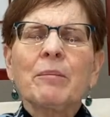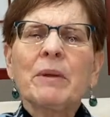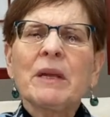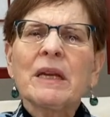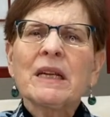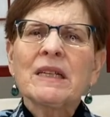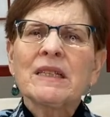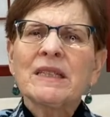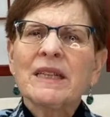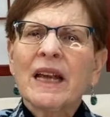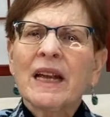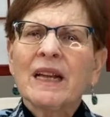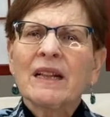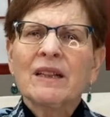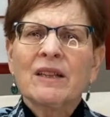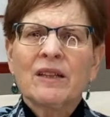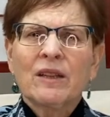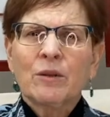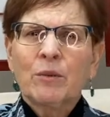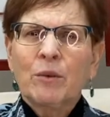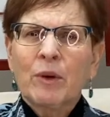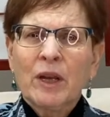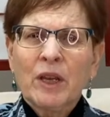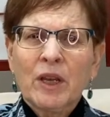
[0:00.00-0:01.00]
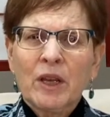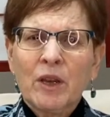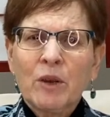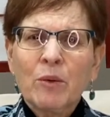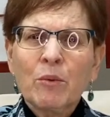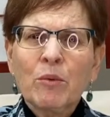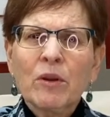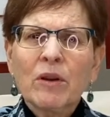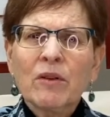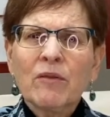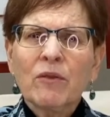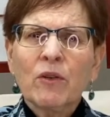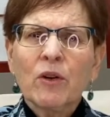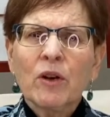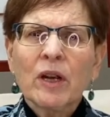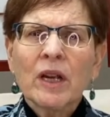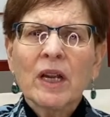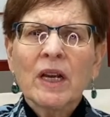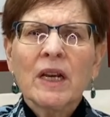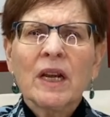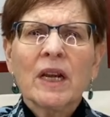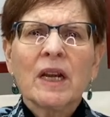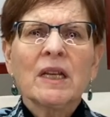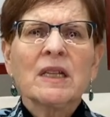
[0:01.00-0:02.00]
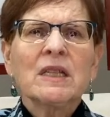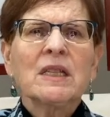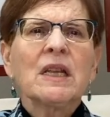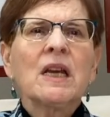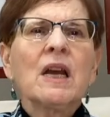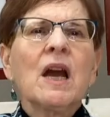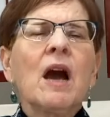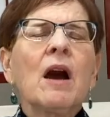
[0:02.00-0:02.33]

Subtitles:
be exactly the way you would have organized,